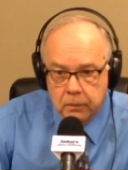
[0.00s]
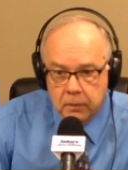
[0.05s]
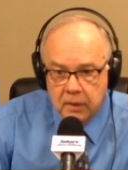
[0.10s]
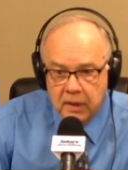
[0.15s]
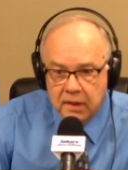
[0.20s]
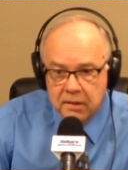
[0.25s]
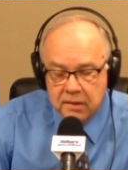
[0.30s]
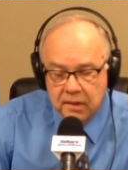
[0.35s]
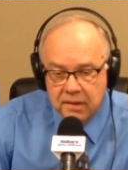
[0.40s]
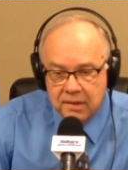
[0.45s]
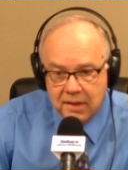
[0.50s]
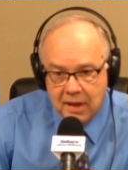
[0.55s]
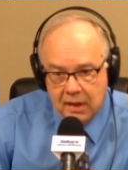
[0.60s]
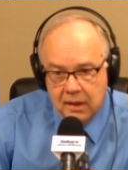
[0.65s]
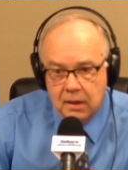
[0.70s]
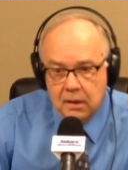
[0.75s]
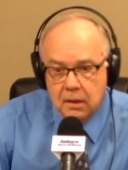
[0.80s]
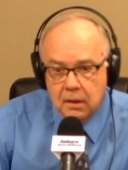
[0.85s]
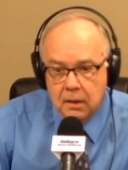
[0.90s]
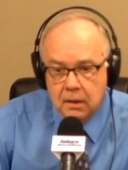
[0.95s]
That's the
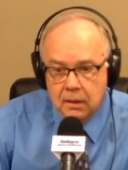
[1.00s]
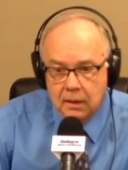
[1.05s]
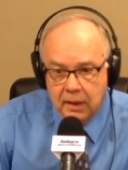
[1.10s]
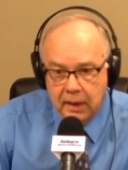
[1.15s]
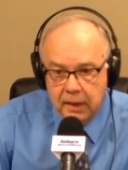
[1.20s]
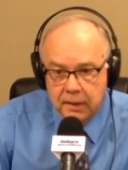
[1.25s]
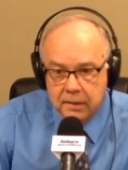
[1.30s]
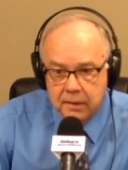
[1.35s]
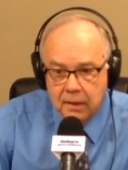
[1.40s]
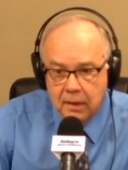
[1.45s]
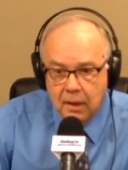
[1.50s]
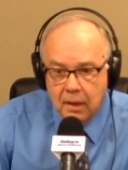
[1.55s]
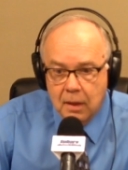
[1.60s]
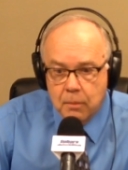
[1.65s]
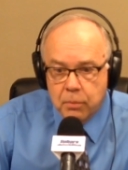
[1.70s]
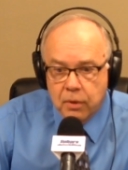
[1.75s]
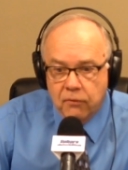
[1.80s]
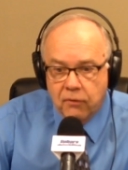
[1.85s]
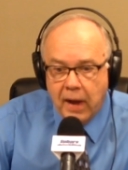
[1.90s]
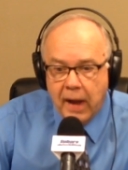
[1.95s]
second lens.
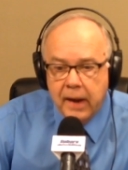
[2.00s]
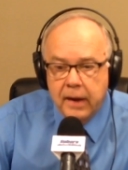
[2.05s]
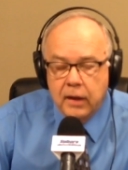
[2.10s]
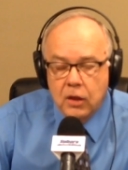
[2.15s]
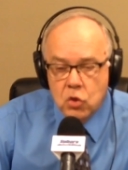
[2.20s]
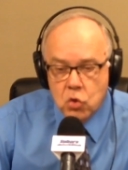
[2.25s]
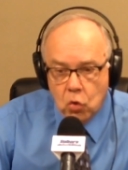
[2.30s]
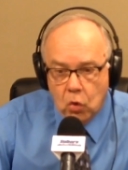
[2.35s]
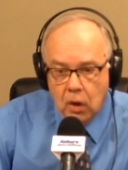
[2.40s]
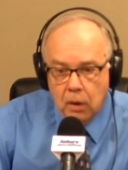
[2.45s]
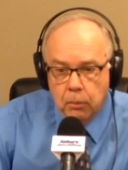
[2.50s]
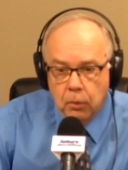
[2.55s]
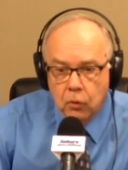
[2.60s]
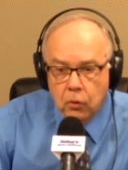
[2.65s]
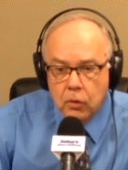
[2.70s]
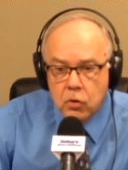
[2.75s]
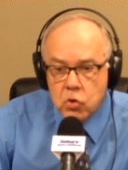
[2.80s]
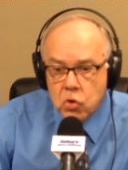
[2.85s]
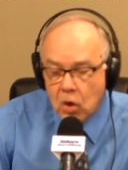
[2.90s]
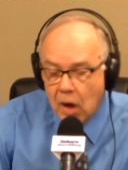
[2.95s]
Provide an enjoyable
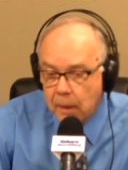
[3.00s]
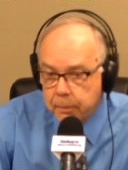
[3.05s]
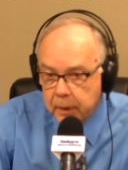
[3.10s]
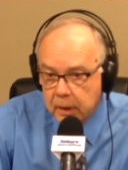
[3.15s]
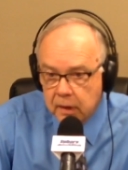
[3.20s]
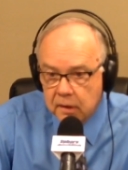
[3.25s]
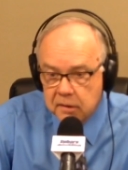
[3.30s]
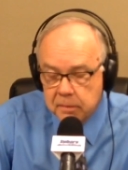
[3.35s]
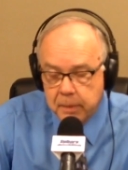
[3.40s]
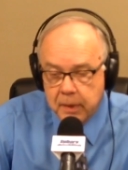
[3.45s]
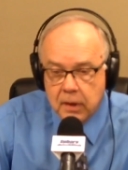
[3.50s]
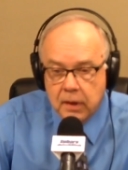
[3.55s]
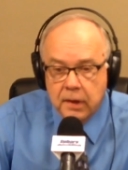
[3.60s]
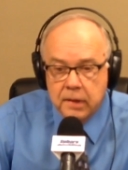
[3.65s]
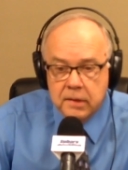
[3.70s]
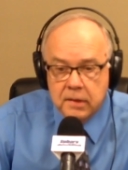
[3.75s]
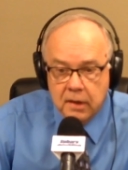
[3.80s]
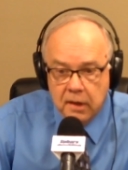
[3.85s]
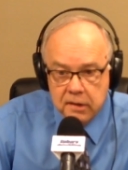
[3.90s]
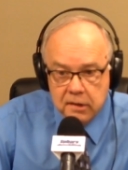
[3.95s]
shopping
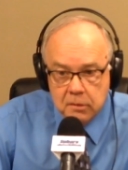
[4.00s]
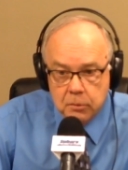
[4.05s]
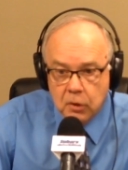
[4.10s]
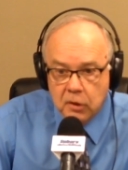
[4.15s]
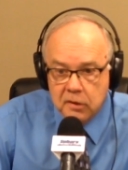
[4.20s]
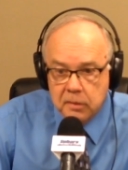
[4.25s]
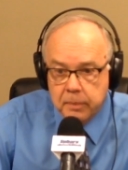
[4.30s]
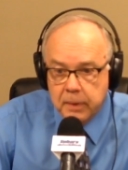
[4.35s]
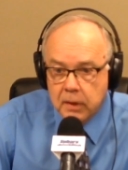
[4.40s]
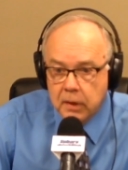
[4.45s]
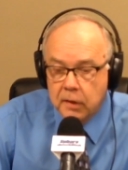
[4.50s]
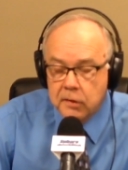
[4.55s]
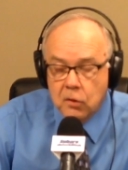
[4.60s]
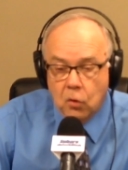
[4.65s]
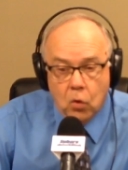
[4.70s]
experience, customer experience,